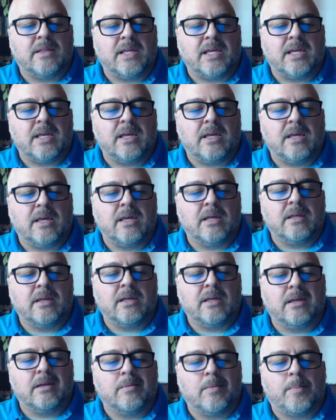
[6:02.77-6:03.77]
the
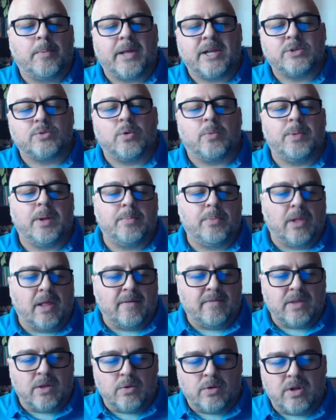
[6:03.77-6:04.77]
place where people
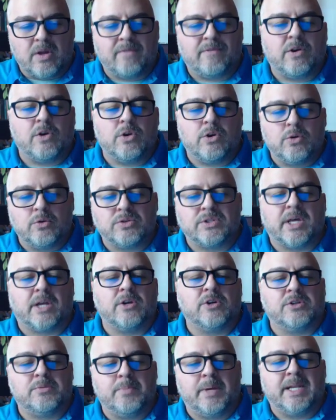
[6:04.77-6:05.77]
have, you have your
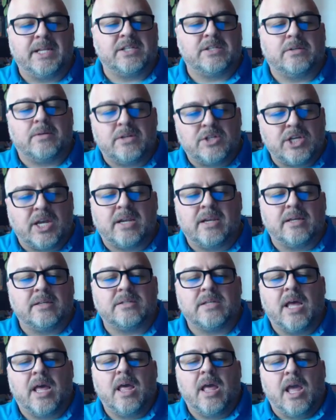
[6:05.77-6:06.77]
newsletters, minutes,
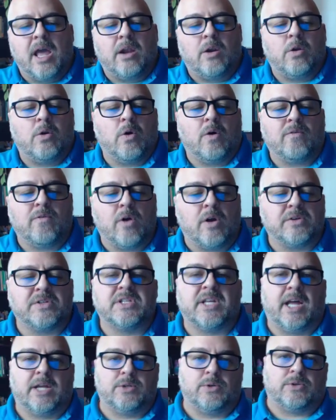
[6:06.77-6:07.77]
agendas, and an overall
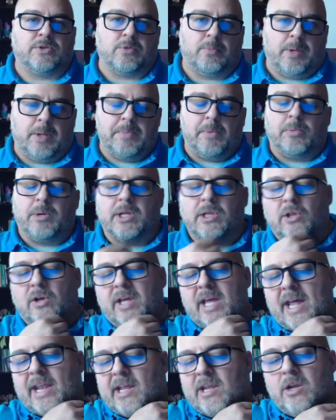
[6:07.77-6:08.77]
schedule so people can
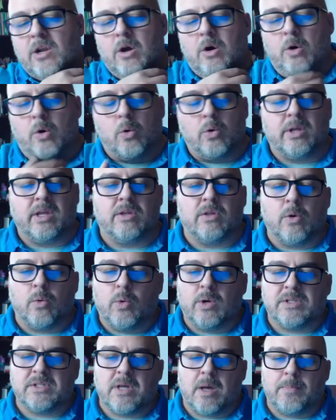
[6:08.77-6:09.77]
look at it and know either
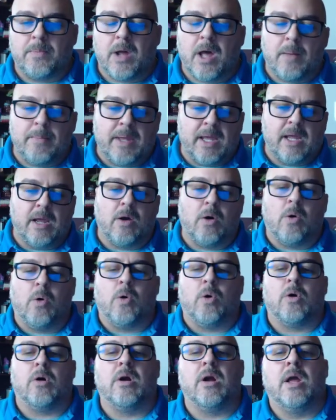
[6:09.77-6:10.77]
what's upcoming
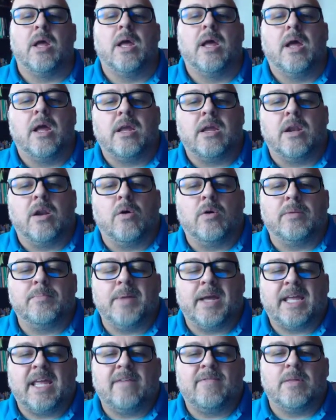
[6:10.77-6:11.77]
or,
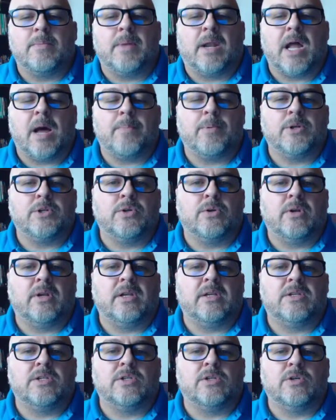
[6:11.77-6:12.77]
it might give them an
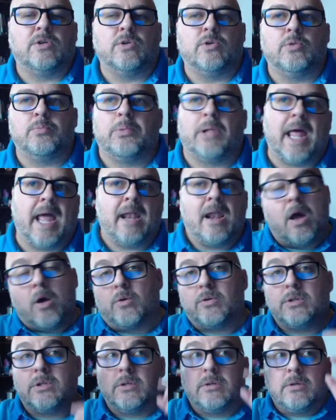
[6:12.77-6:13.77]
opportunity to plan
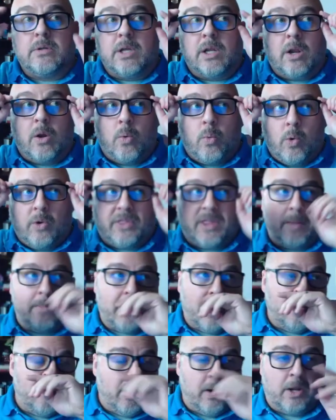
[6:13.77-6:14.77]
out, what they
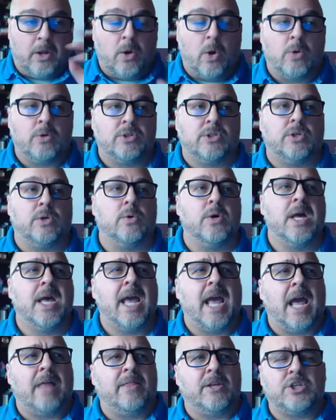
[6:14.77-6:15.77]
might want to go to.
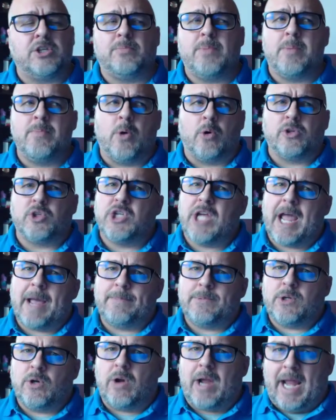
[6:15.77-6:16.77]
And this should be both
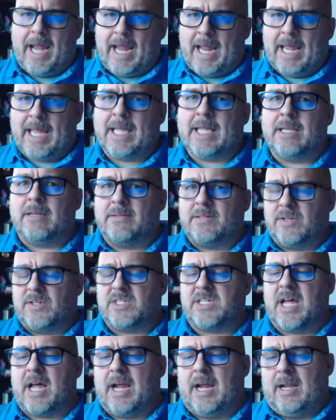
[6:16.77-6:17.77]
chapter and
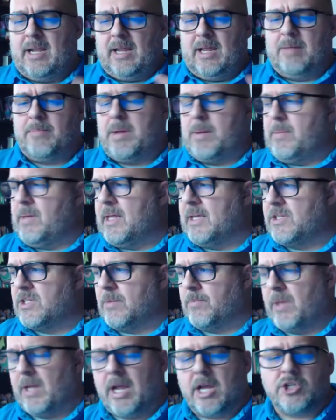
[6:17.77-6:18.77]
society, and maybe that's
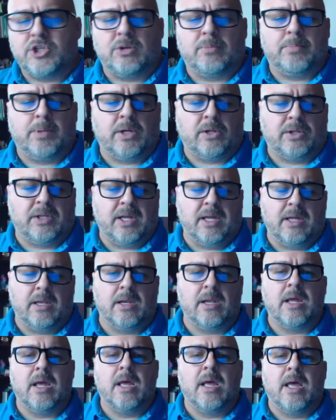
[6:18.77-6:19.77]
something I should build
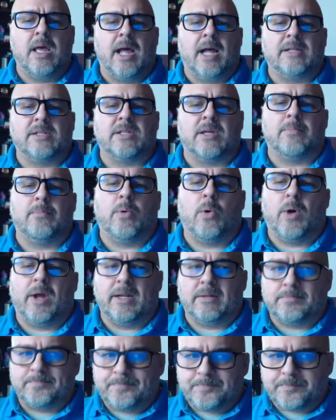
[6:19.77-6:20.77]
in at some
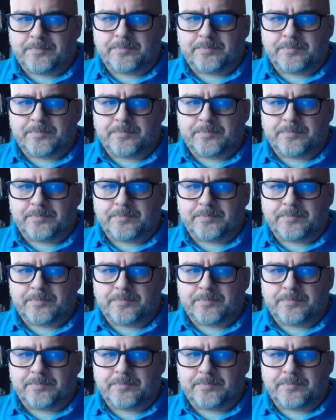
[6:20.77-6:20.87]
point.